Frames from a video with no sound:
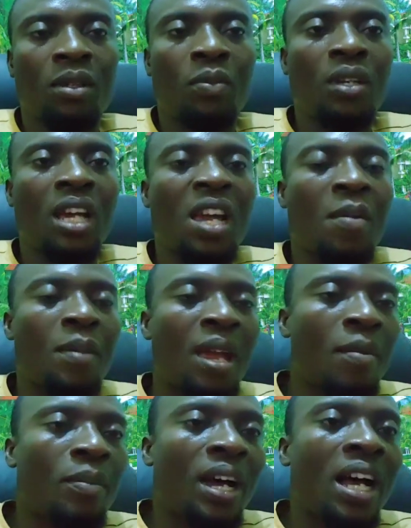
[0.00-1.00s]
Maybe you are a
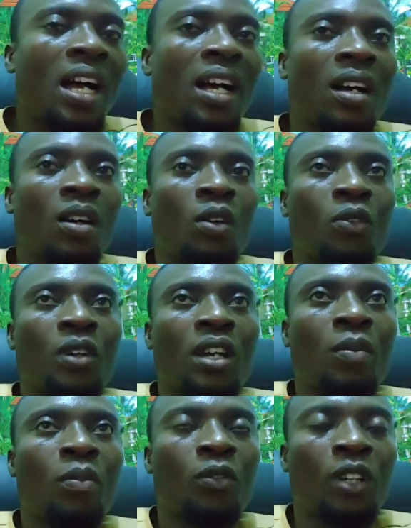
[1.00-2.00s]
member of
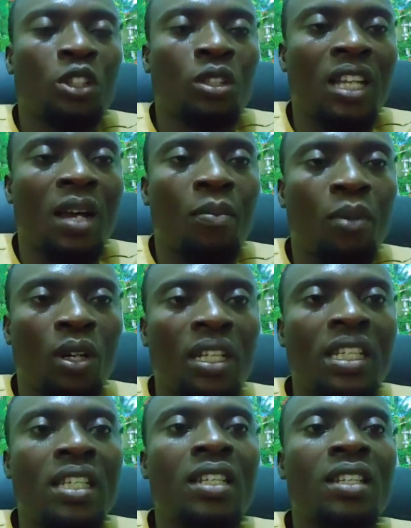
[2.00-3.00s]
a professional
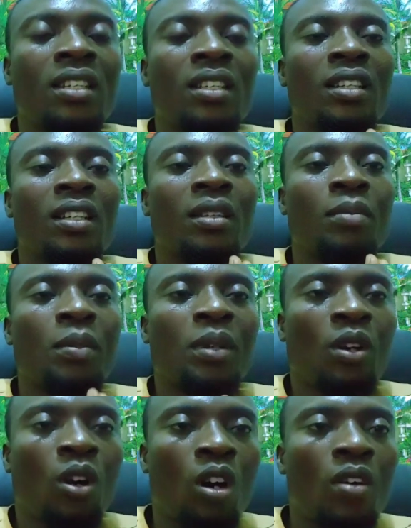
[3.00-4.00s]
body,
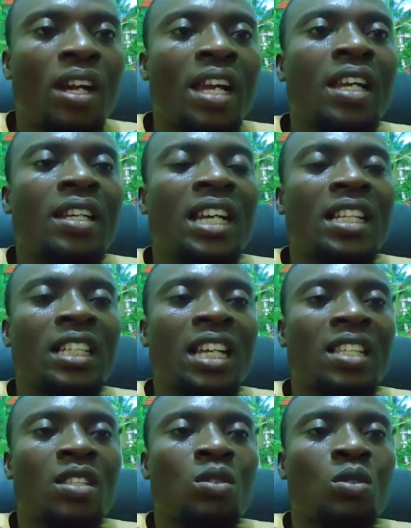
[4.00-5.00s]
maybe current Nigerian
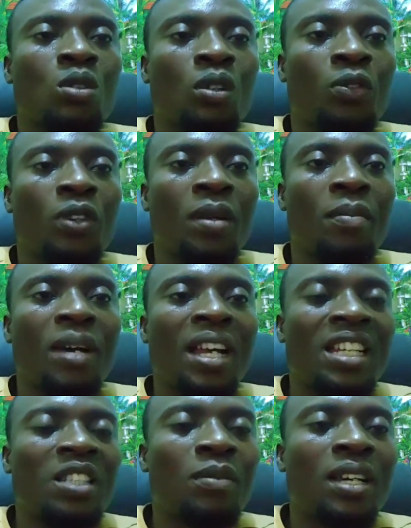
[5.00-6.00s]
Institute of
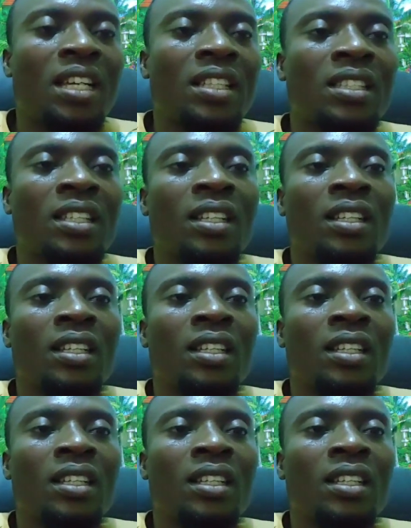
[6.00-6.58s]
Management,